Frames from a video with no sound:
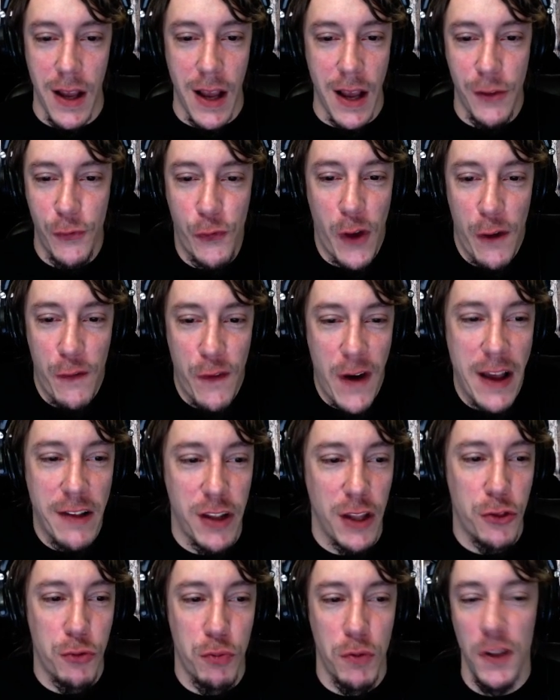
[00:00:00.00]
if if I
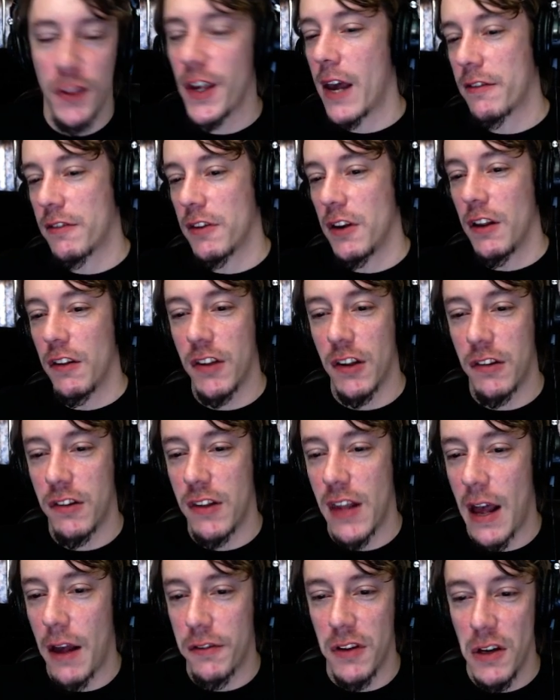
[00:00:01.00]
said three thousand to six
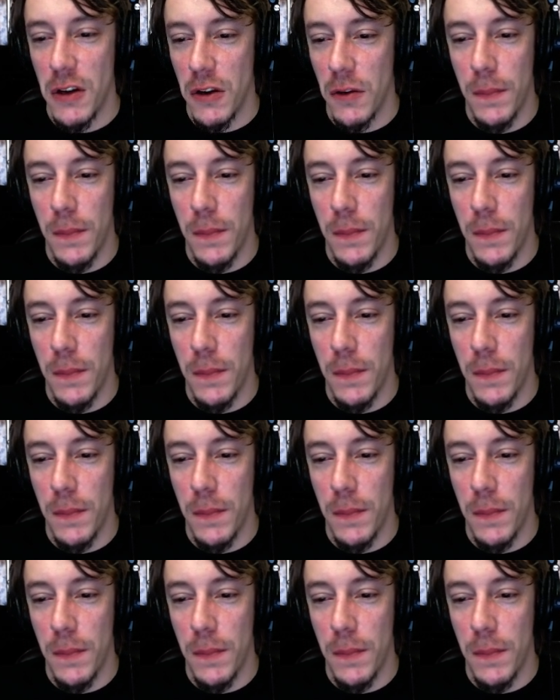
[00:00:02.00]
thousand,